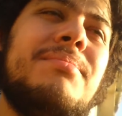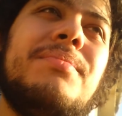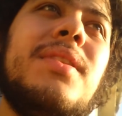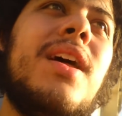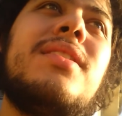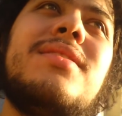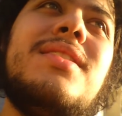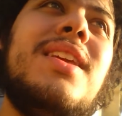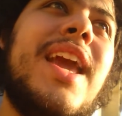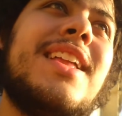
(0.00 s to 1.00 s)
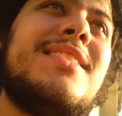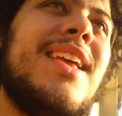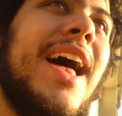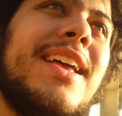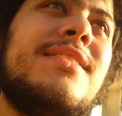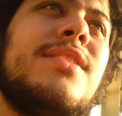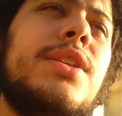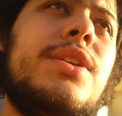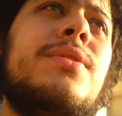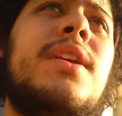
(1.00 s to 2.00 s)
not yet as a
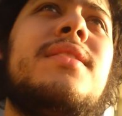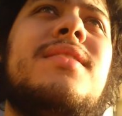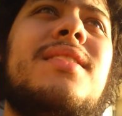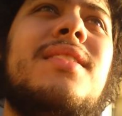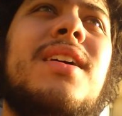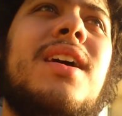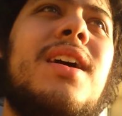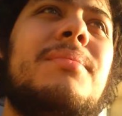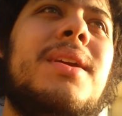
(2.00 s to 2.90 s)
unit uh,